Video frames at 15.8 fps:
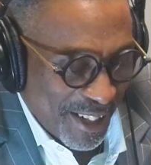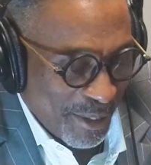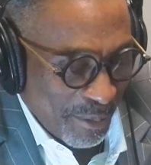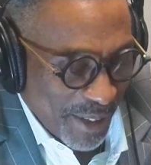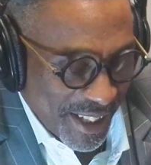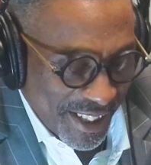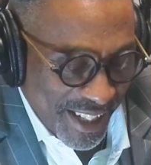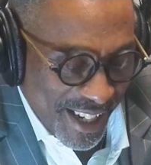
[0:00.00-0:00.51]
over
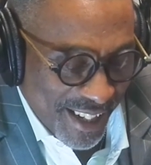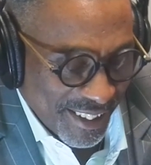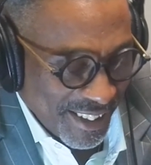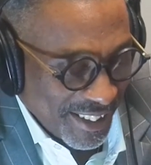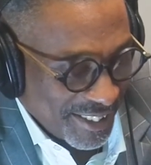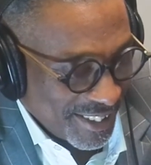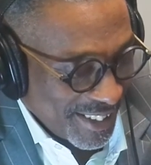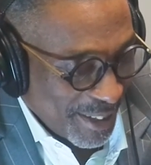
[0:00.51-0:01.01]
here
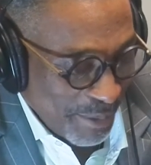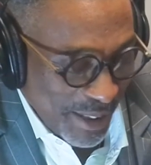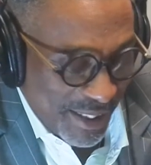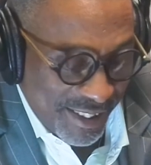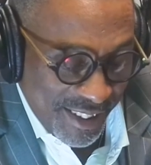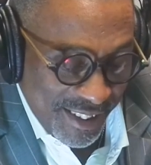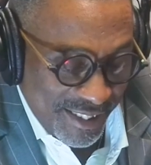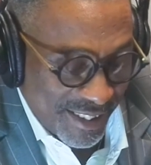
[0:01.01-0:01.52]
now. Listen, you. let me
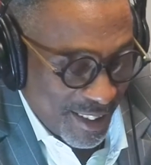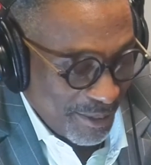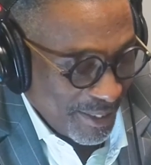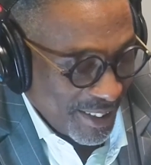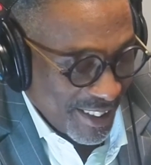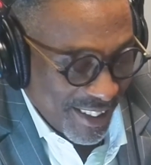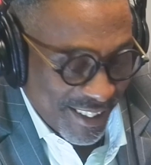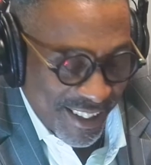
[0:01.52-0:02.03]
tell you something.
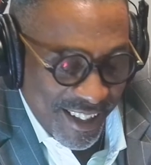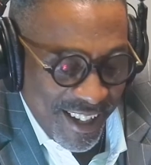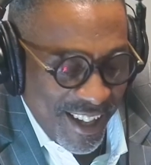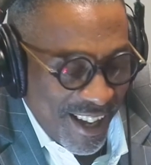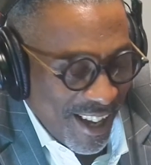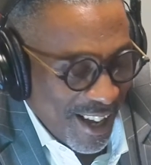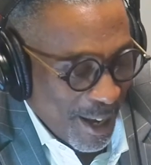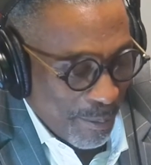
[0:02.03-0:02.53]
I'm
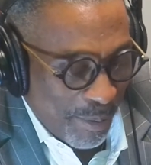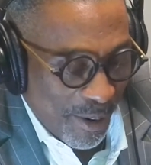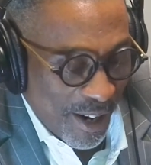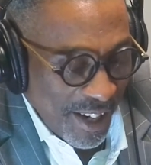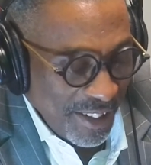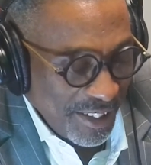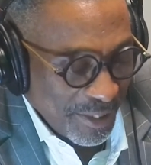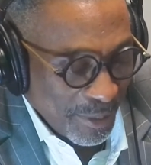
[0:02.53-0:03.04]
telling you. A
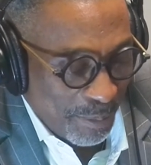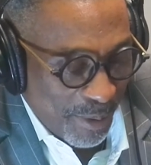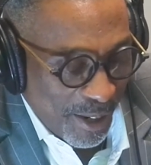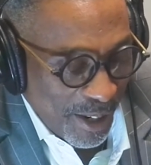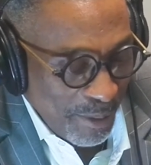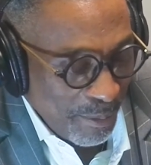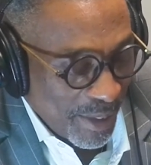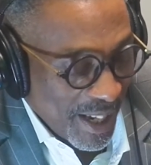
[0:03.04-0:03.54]
pardon is a
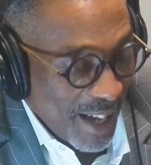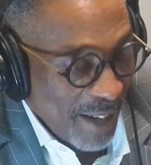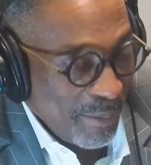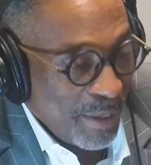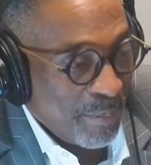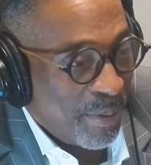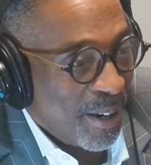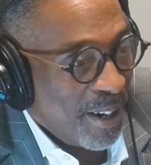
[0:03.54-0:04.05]
pardon, but it I've is.
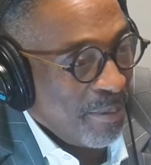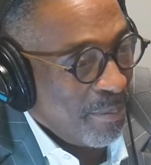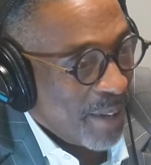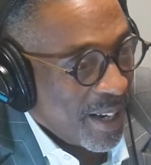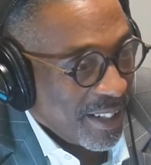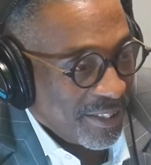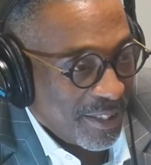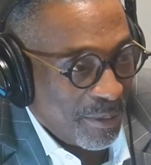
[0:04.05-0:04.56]
been pardoned
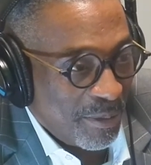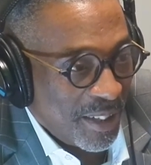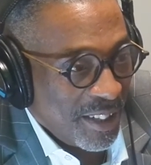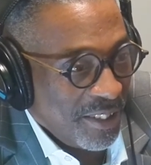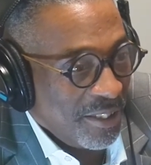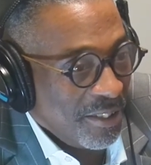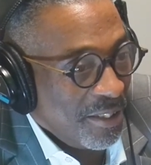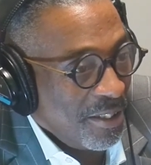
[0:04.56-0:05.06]
by
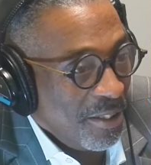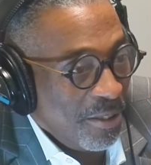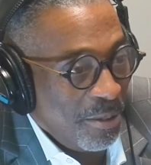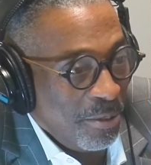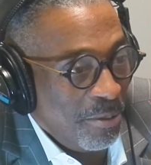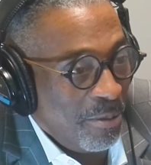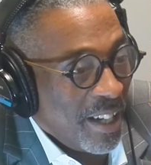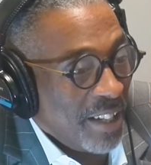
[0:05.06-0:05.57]
someone
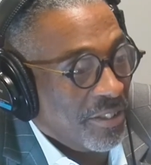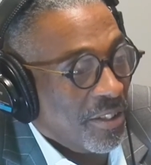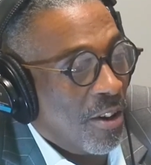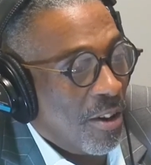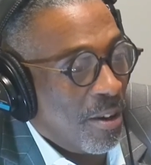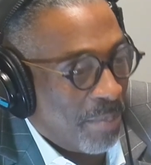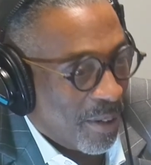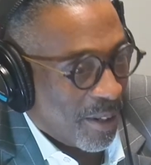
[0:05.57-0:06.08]
who grants
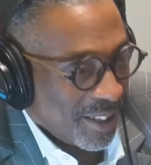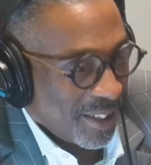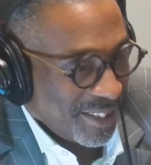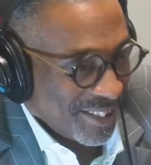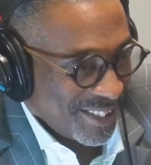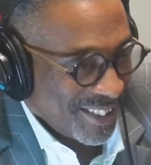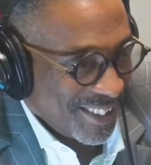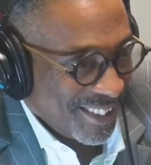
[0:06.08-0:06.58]
all
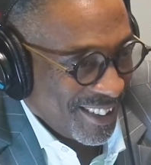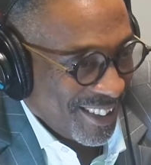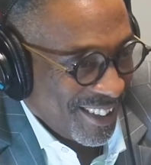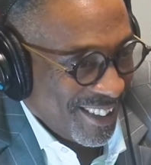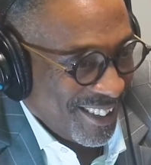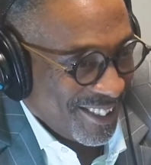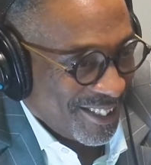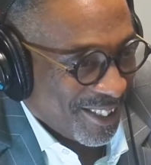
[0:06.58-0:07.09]
pardons. Yes.
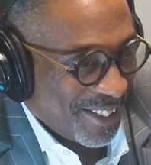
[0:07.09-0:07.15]
So